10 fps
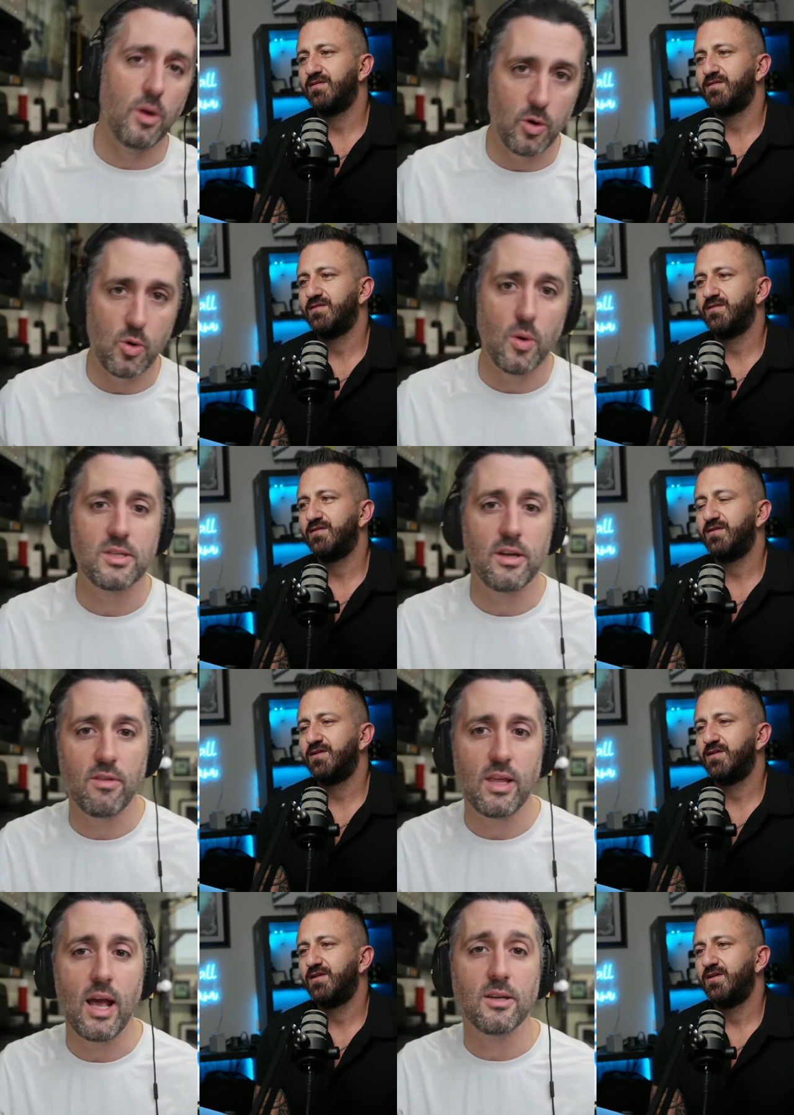Speaker 1: course and
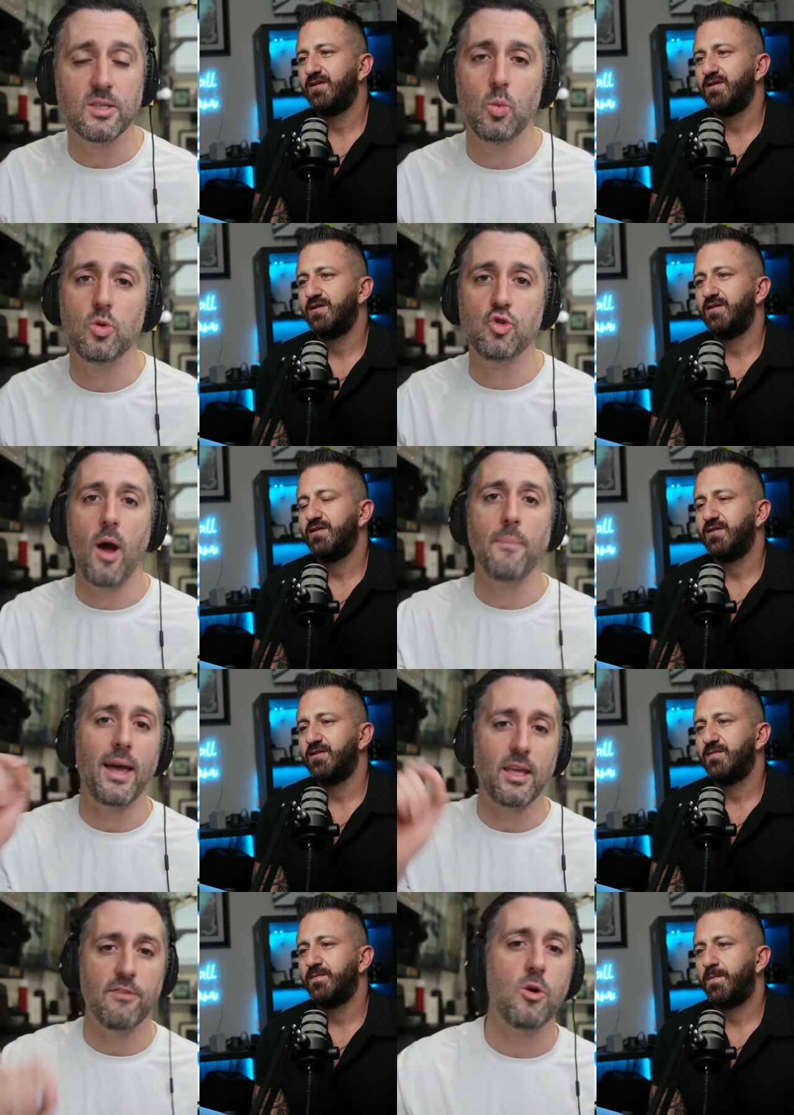everything else. And we'll drop that
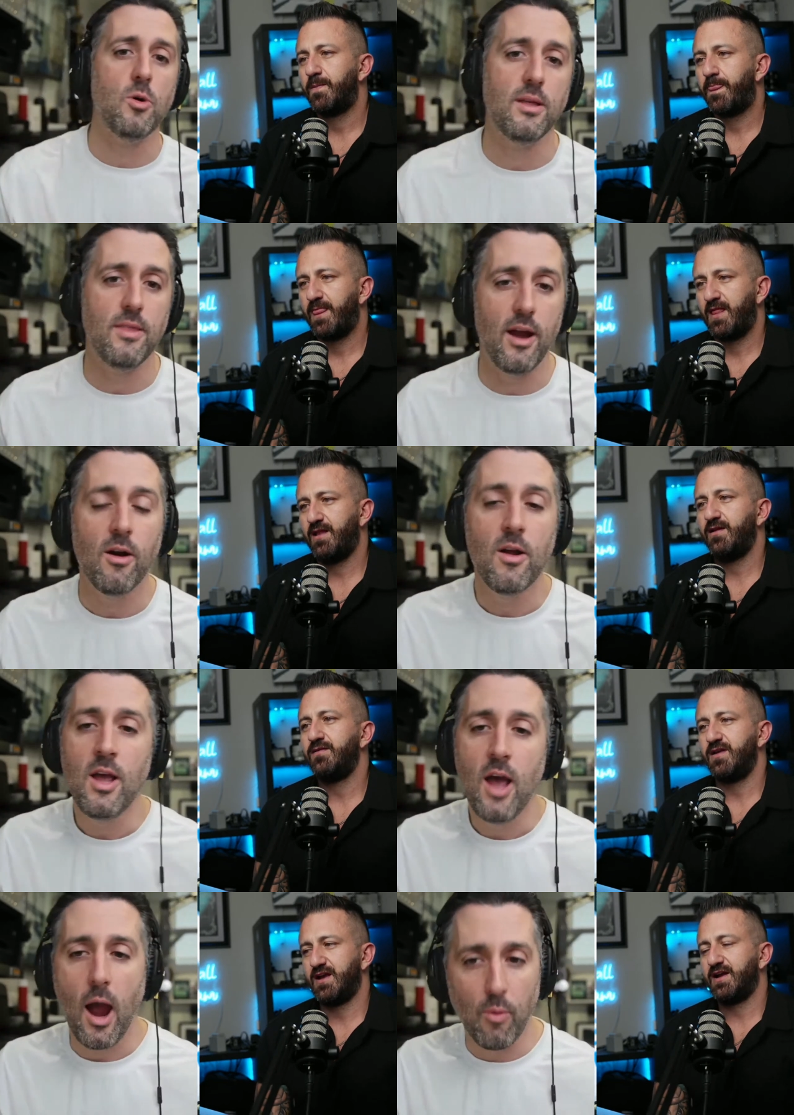gift code in there.
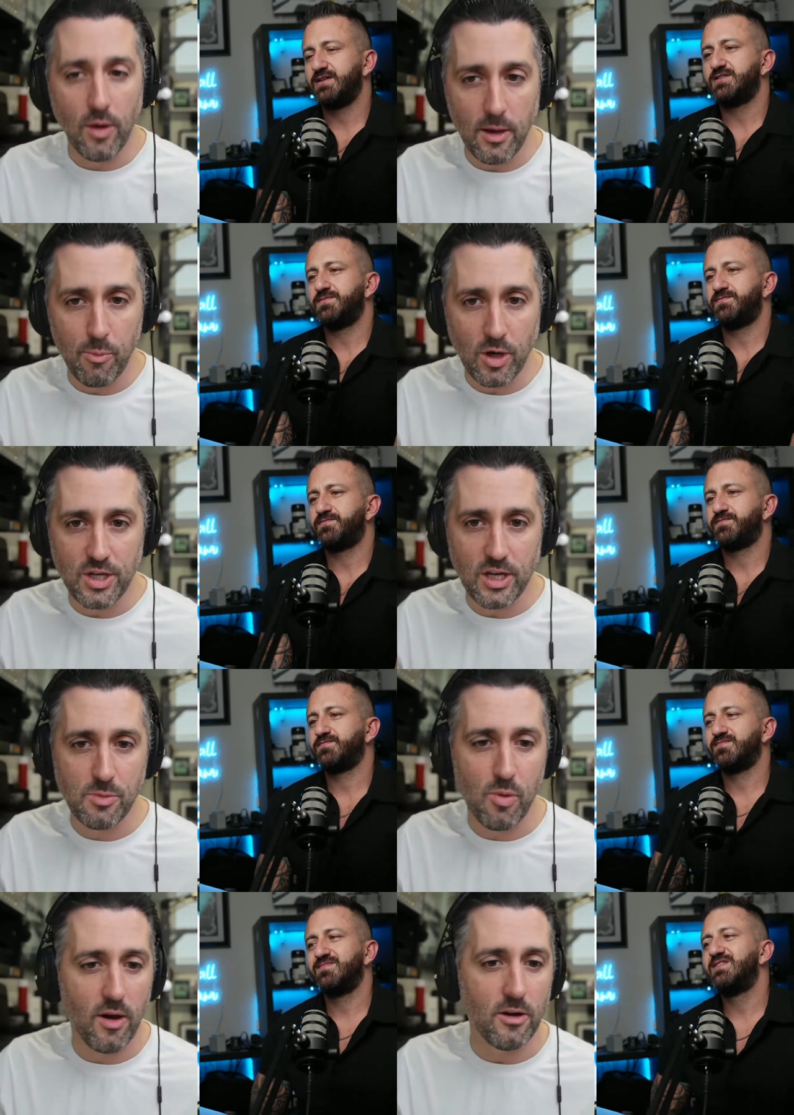Yeah, I yeah. really appreciate you,
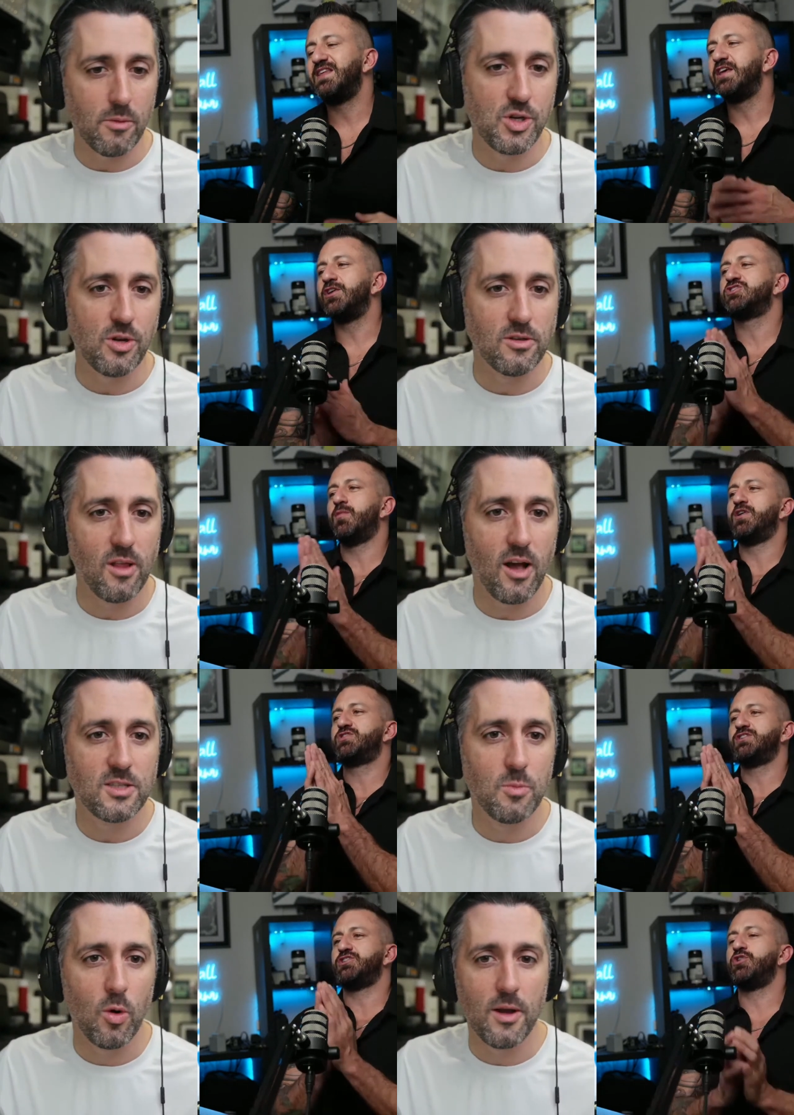brother. And I'm sure Thank there's you so lots
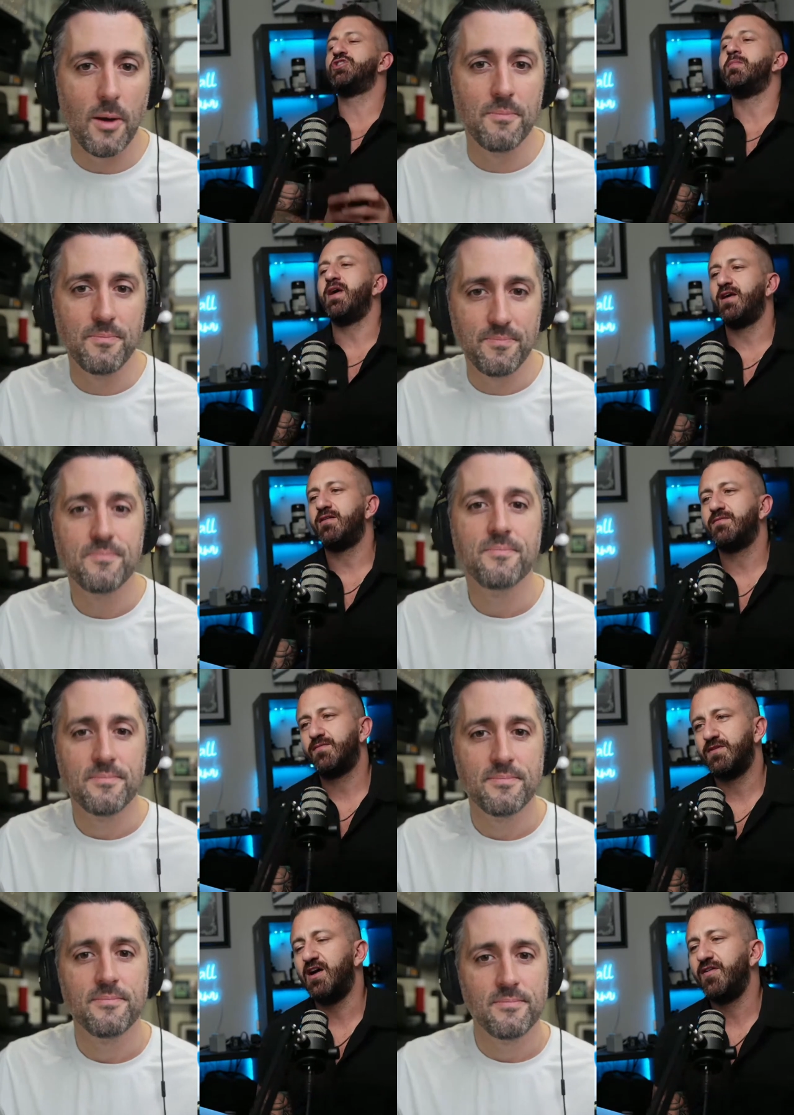much, more. You're the man.
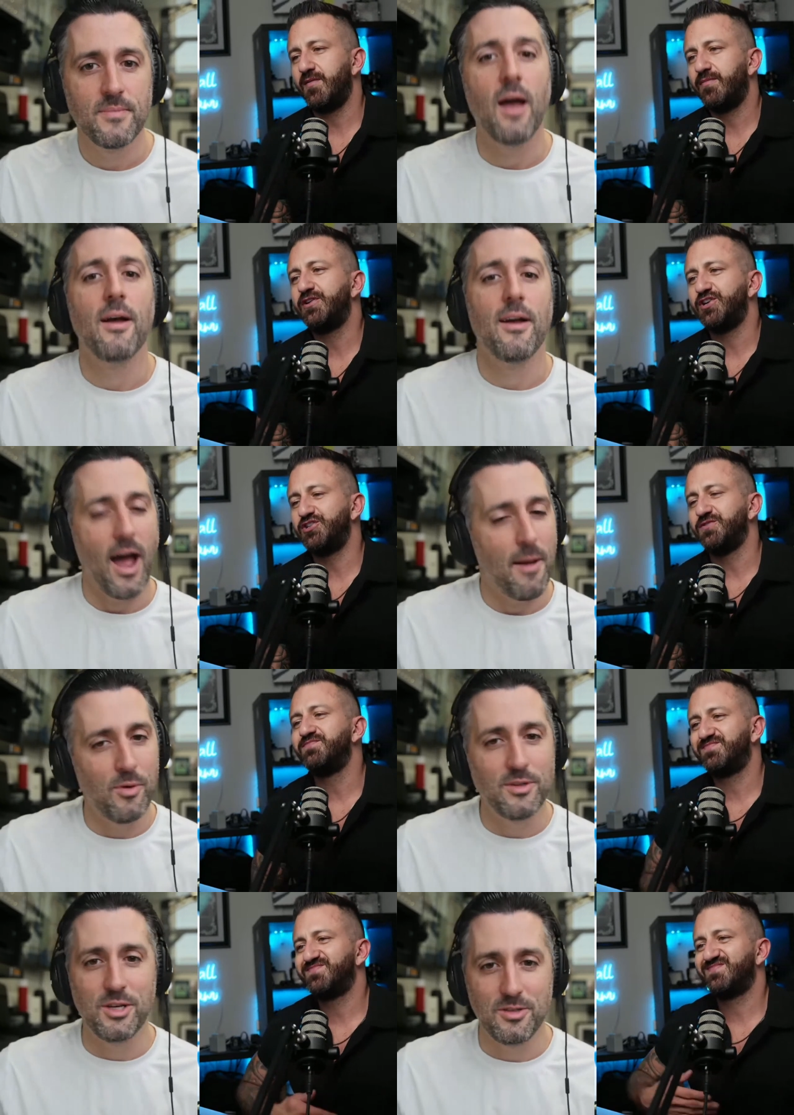Love it.
Speaker 2: Appreciate I you.
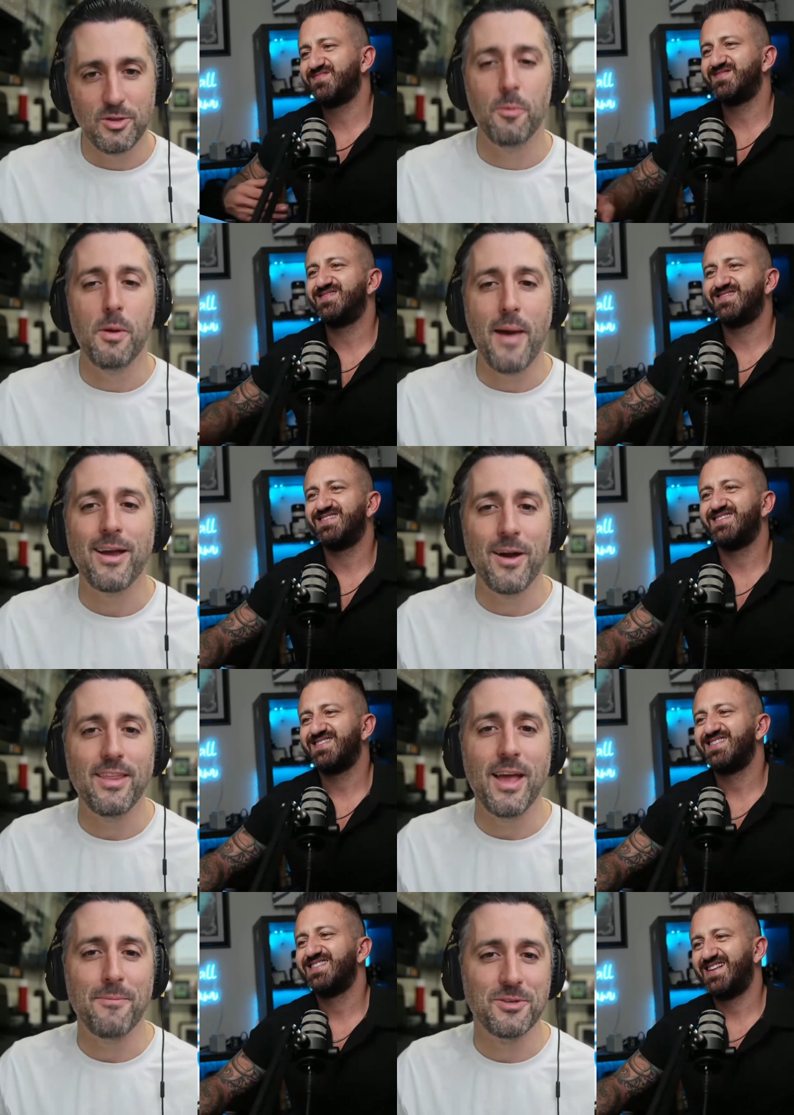Appreciate you. You'll
Speaker 1: be back on the
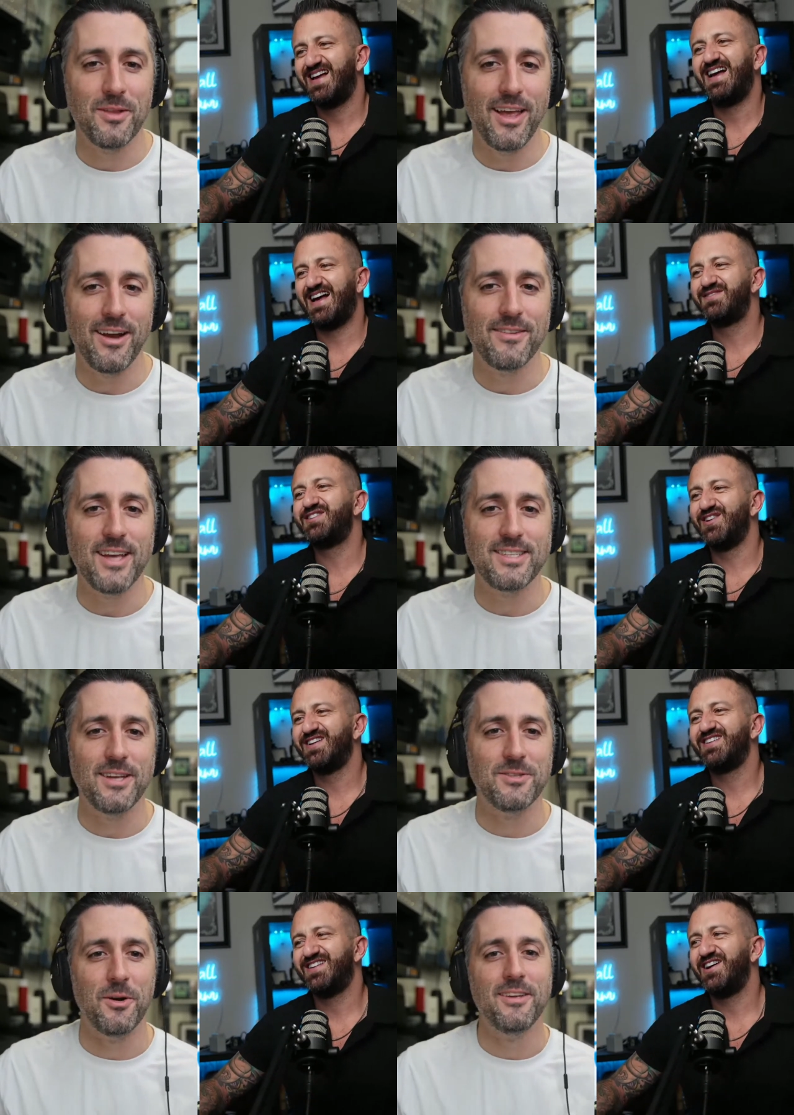episode later.
Speaker 2: Absolutely. Thanks
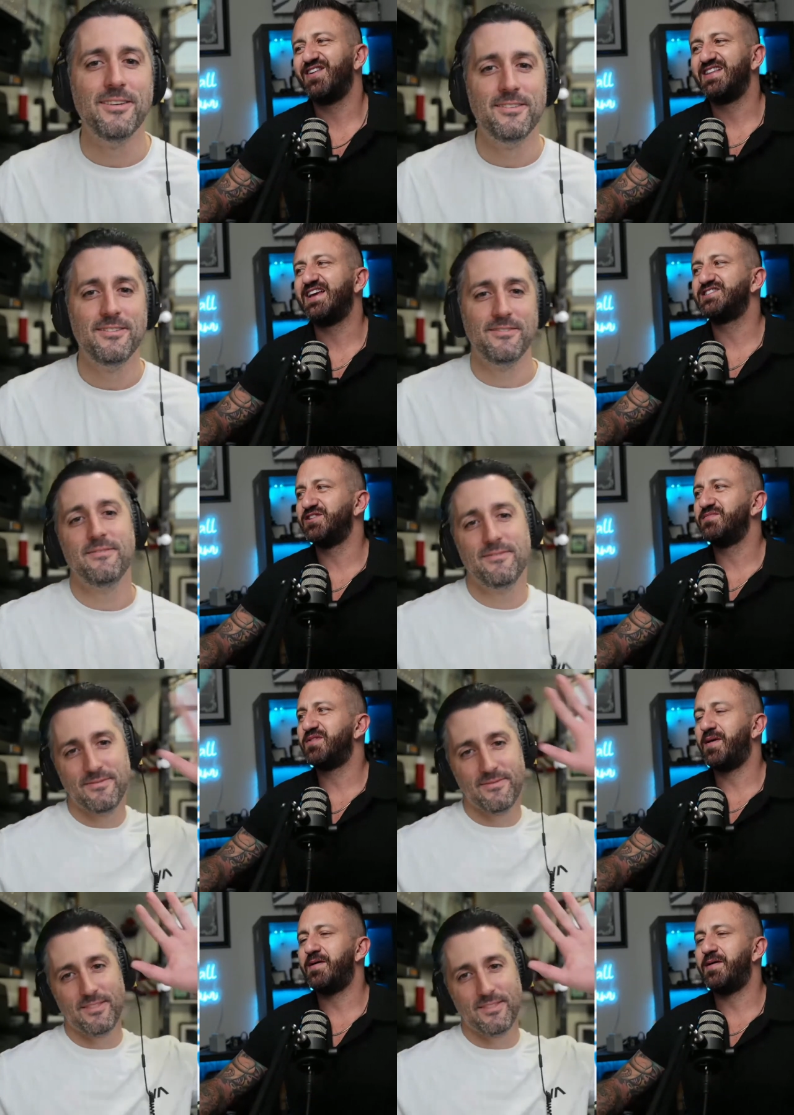again, Tony. All right. Thanks, dude. Bye-bye. See you,